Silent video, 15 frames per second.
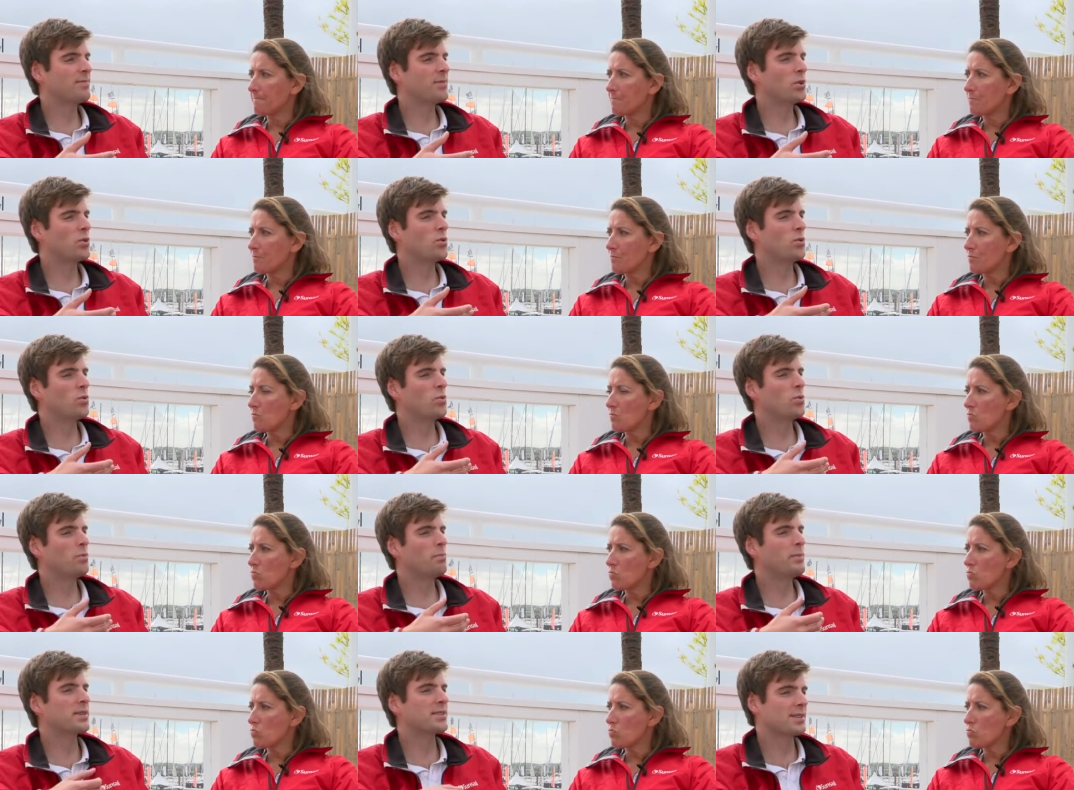Speaker 1: you
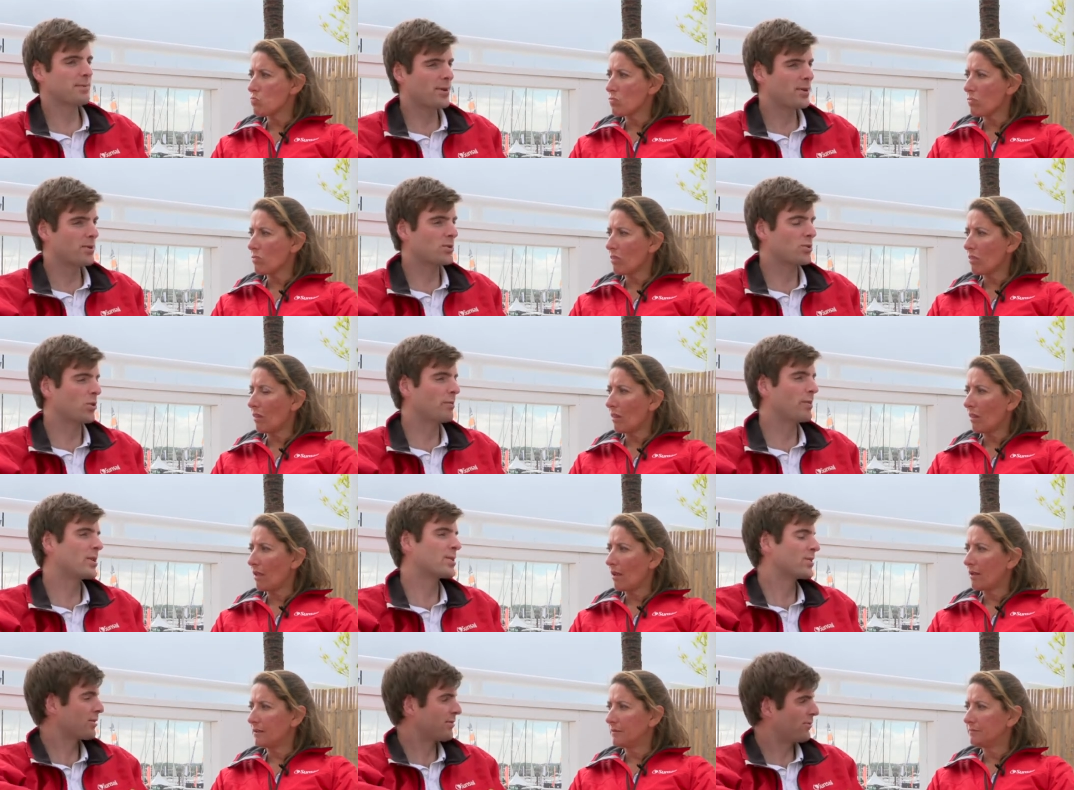miss the most, or you
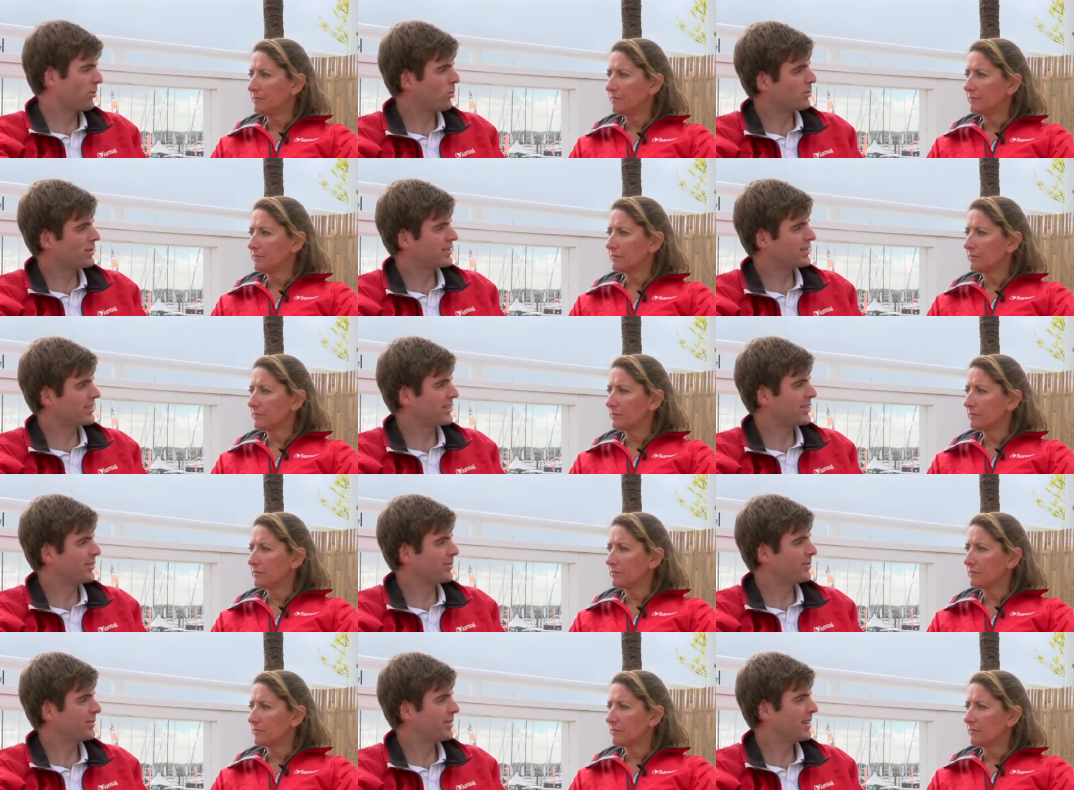most look forward
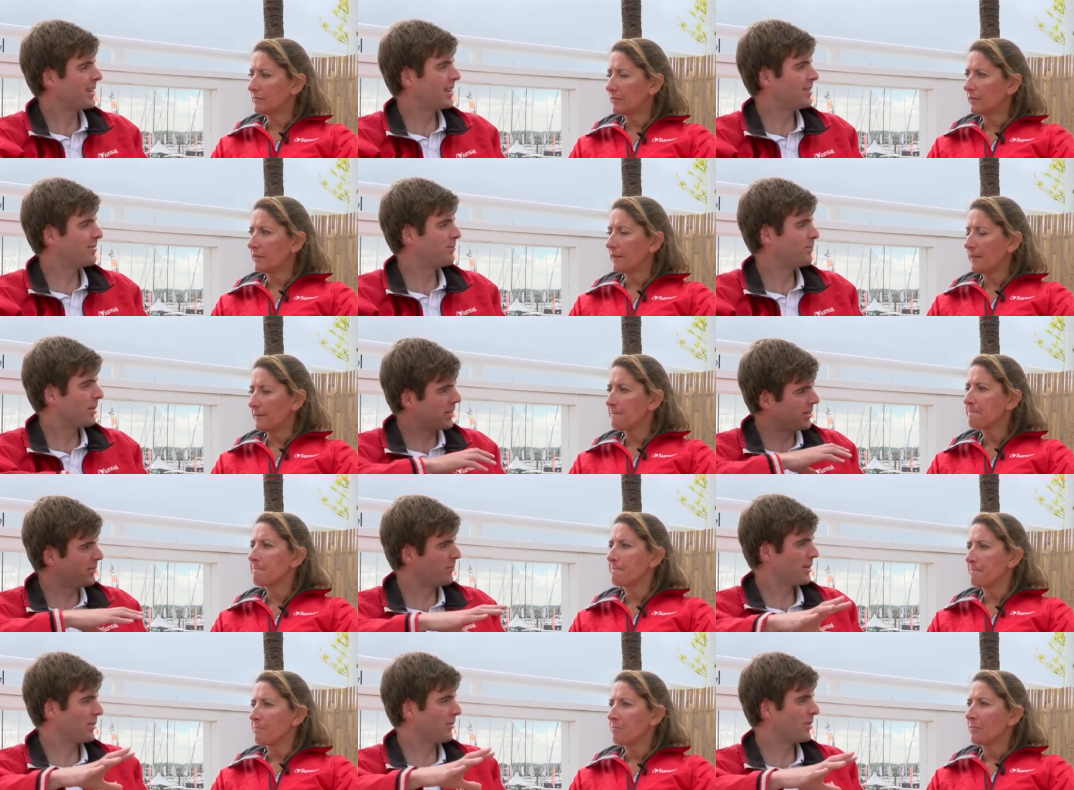to
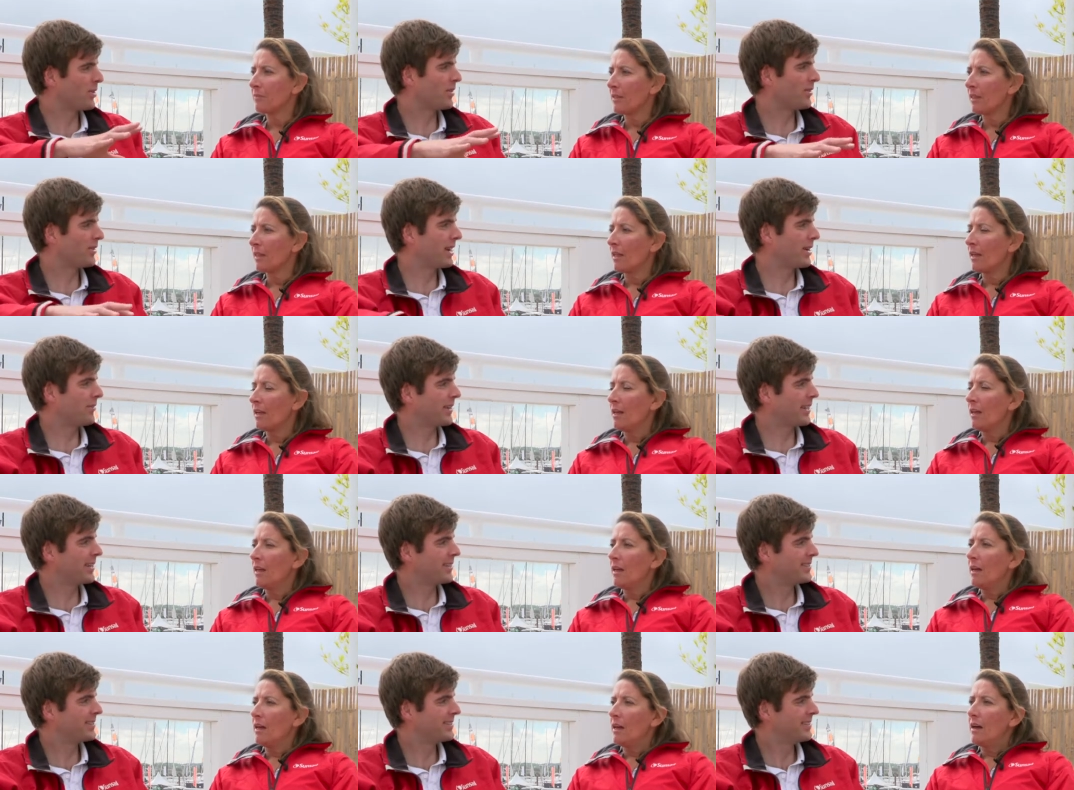when you are out
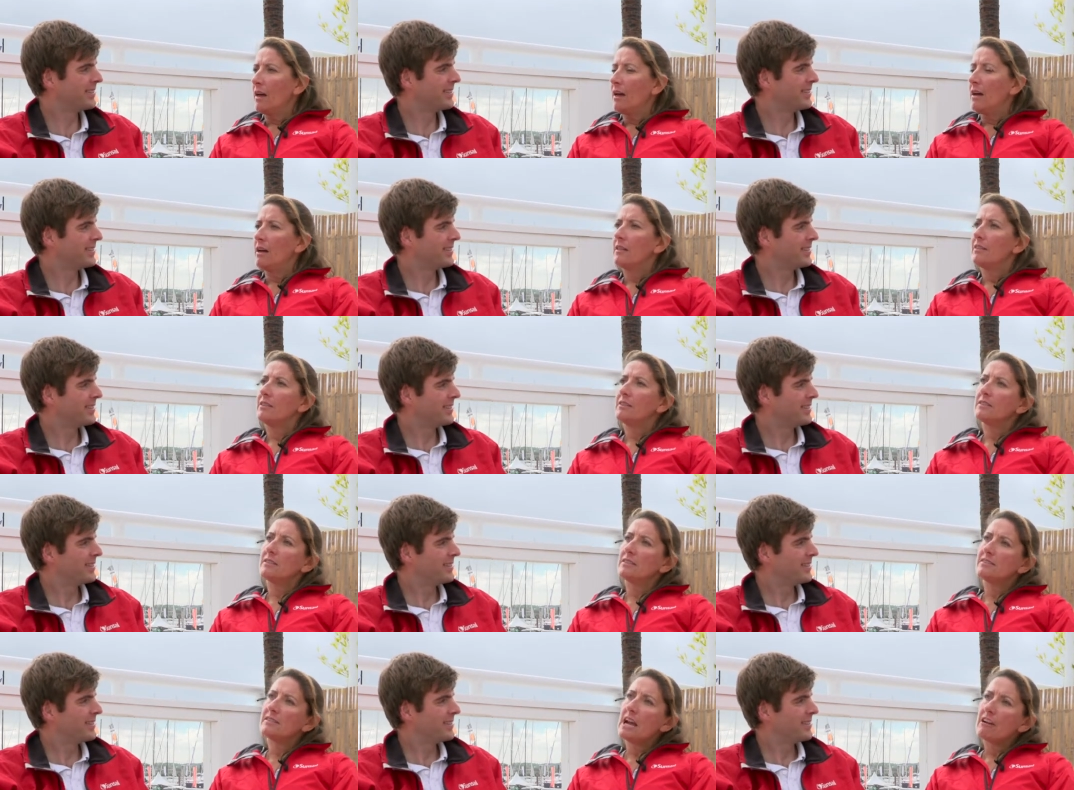there?
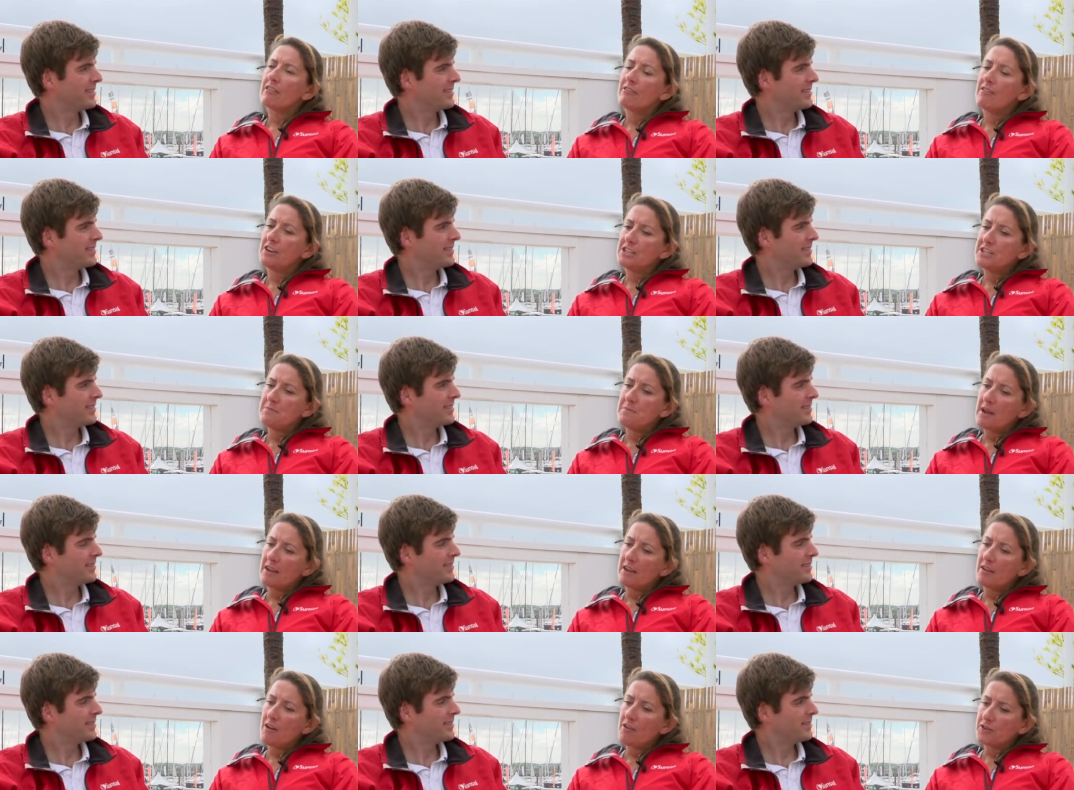
Speaker 2: The sacrifice you
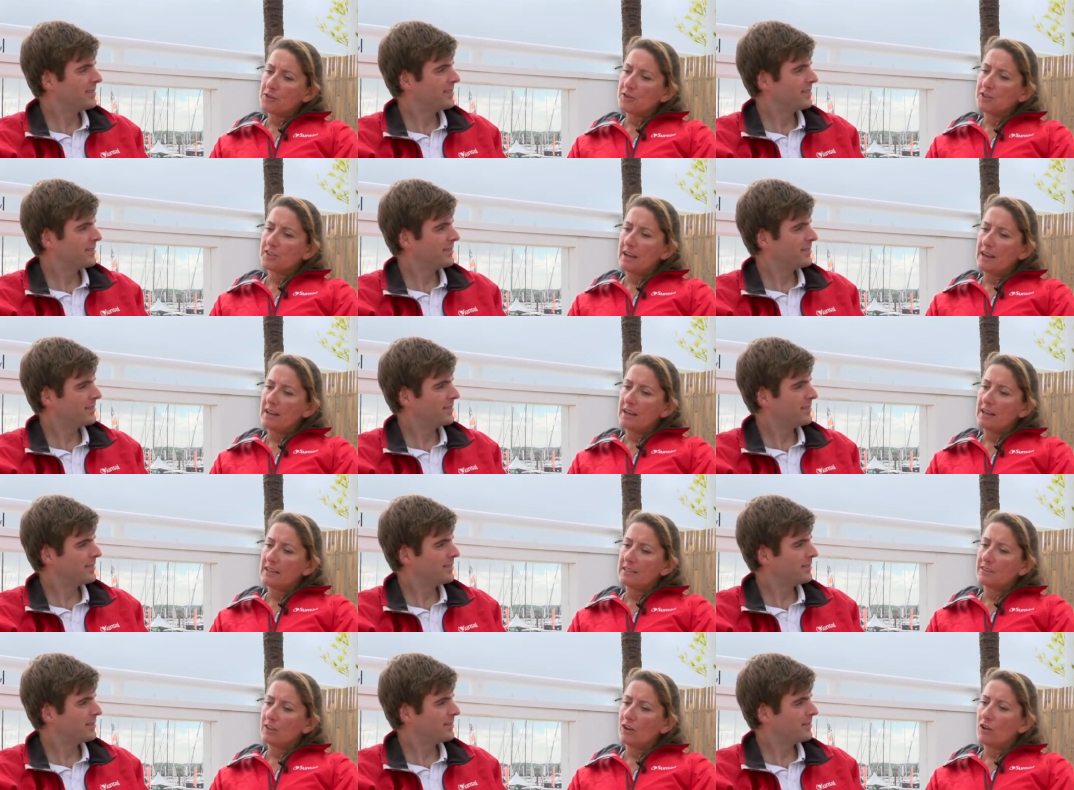make offshore
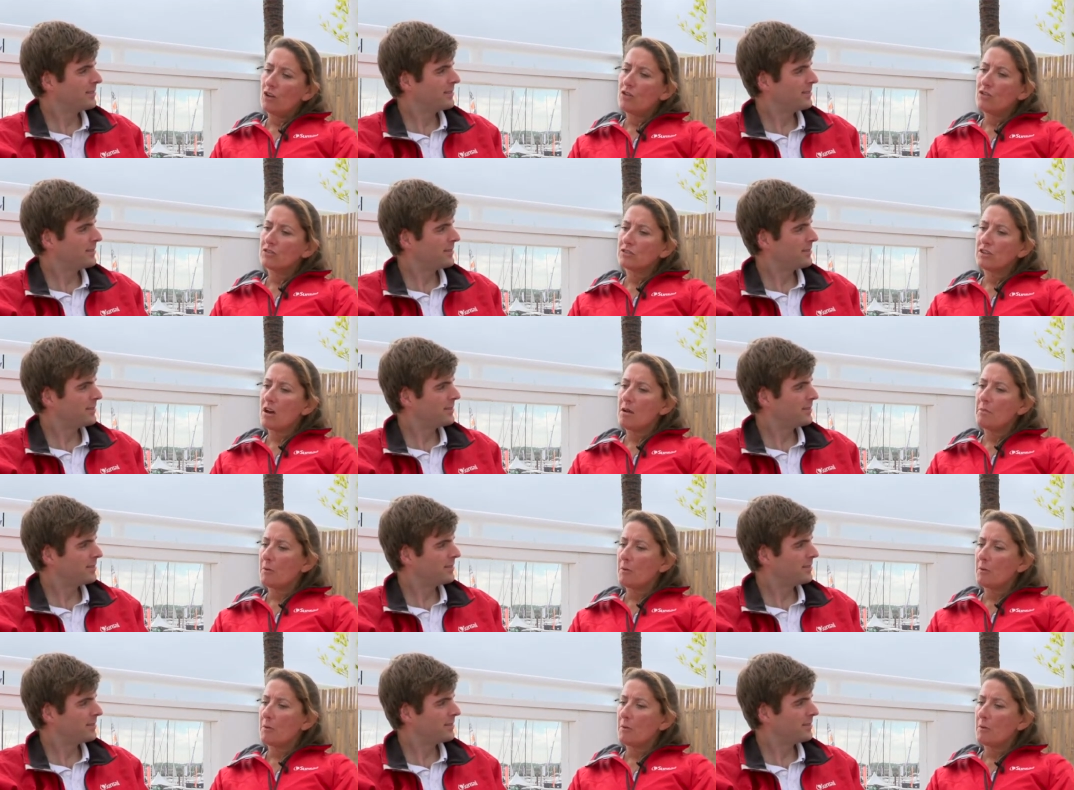sailing is a long time